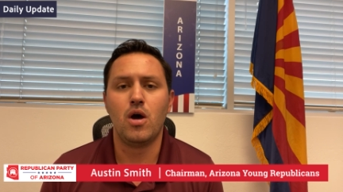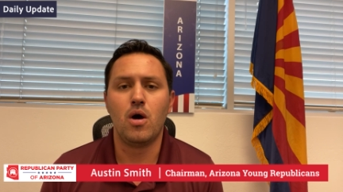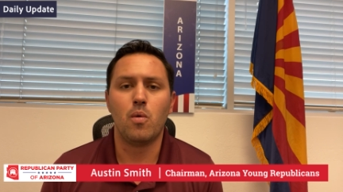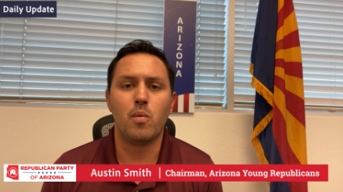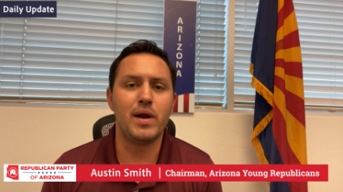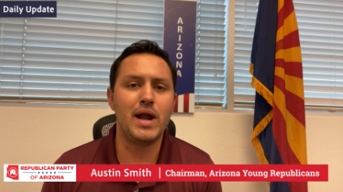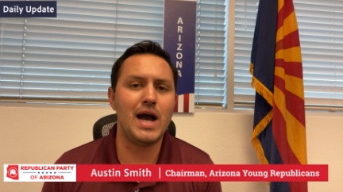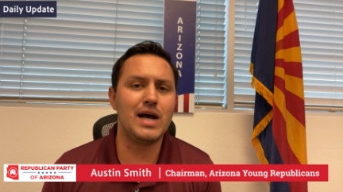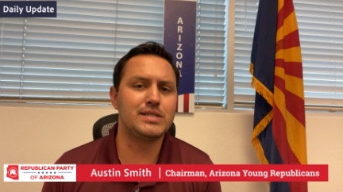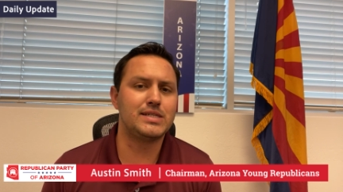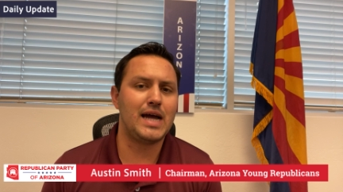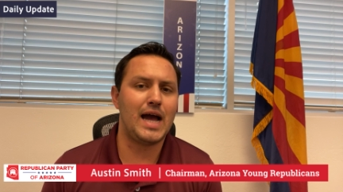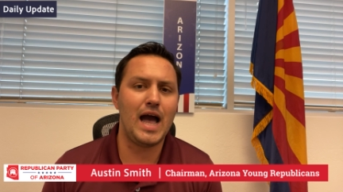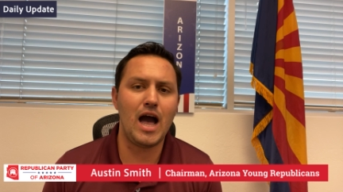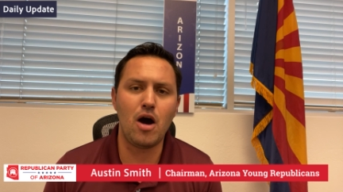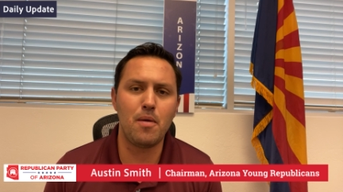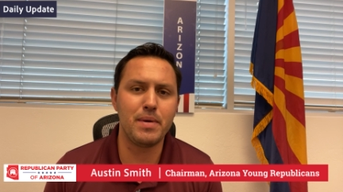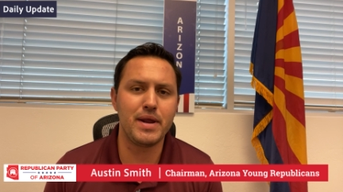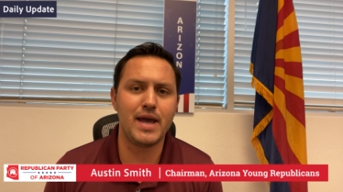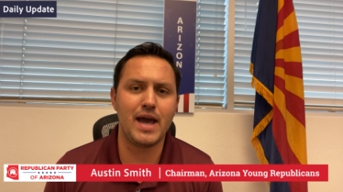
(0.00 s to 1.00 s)
When asked
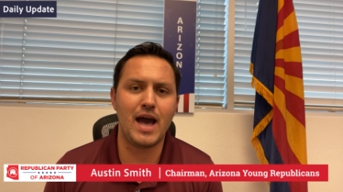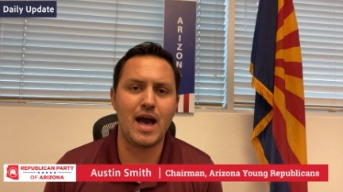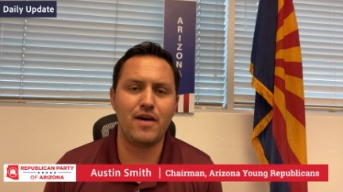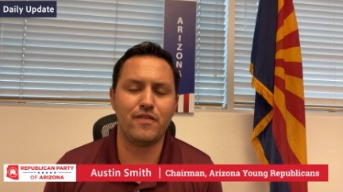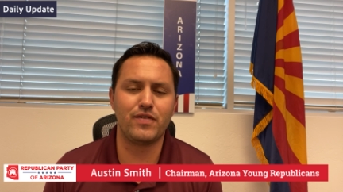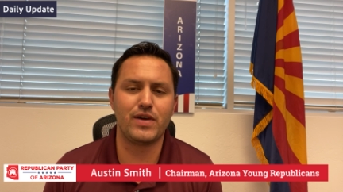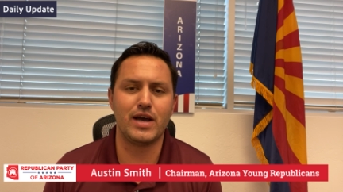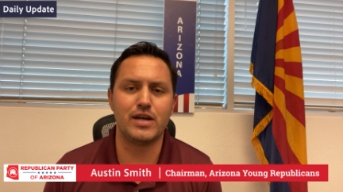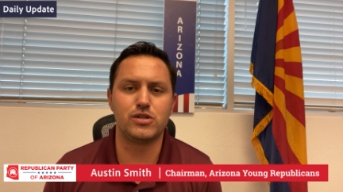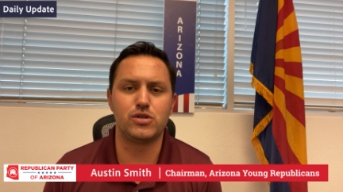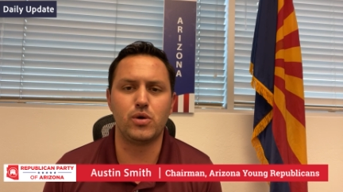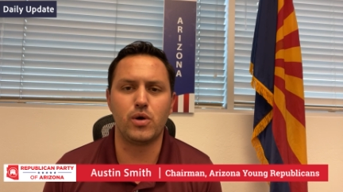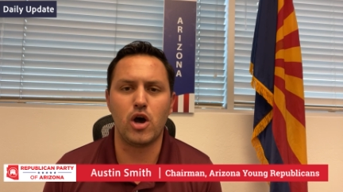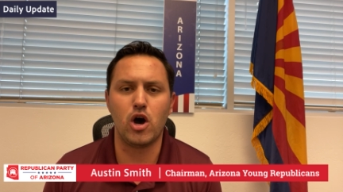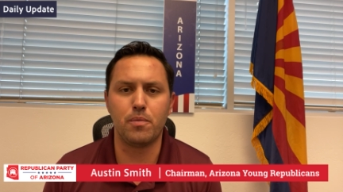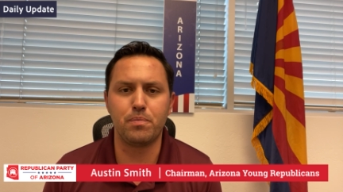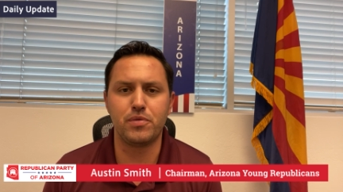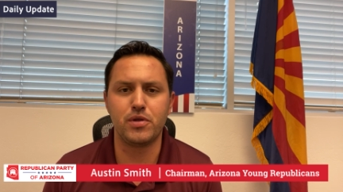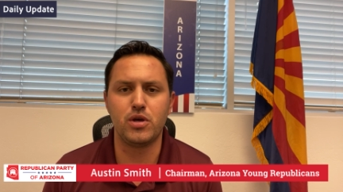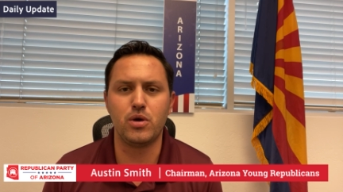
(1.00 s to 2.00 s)
how many Afghans who
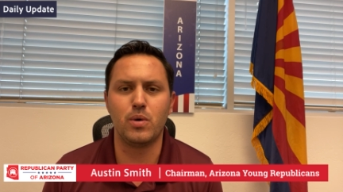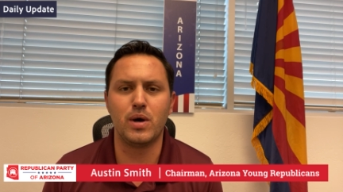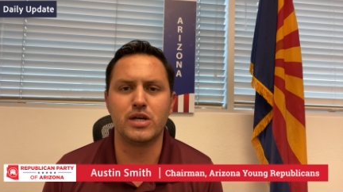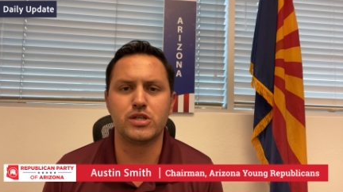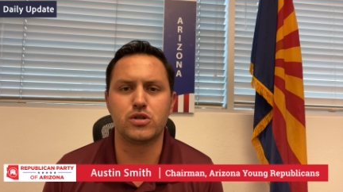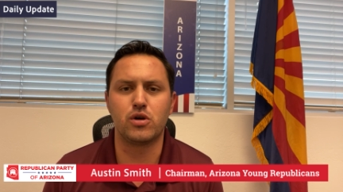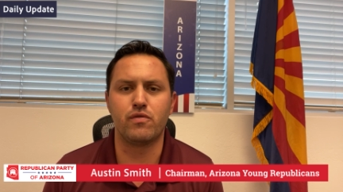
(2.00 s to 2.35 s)
helped the U.S.